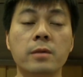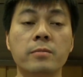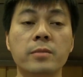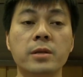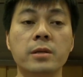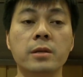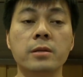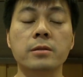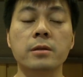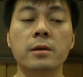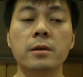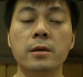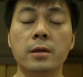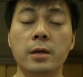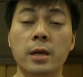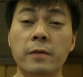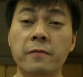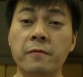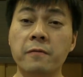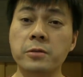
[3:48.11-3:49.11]
I mean,
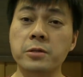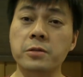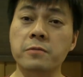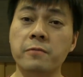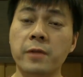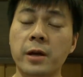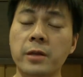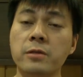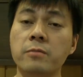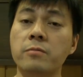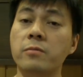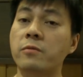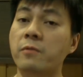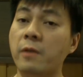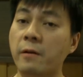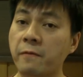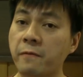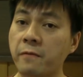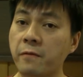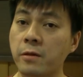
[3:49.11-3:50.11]
if it was a random
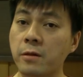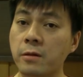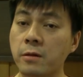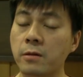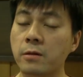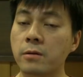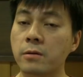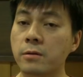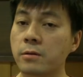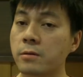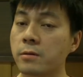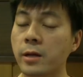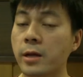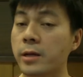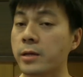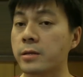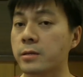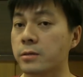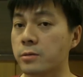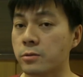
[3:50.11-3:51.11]
raffle,
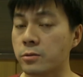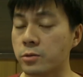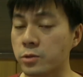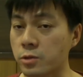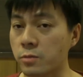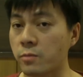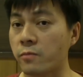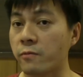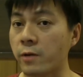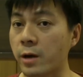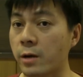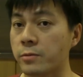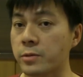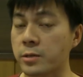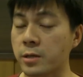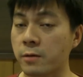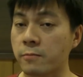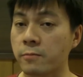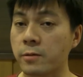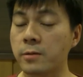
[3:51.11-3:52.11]
like some
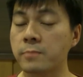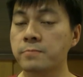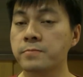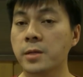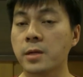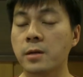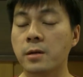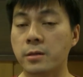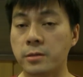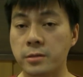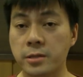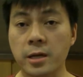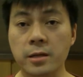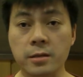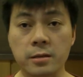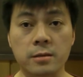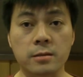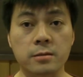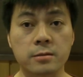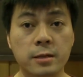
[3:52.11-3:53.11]
rounds have,
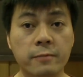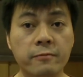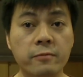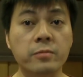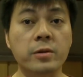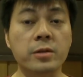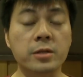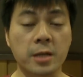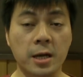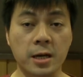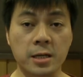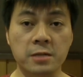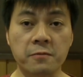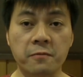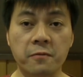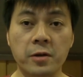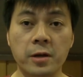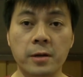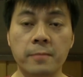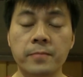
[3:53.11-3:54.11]
then that would be tax
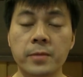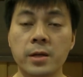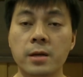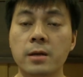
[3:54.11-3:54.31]
free.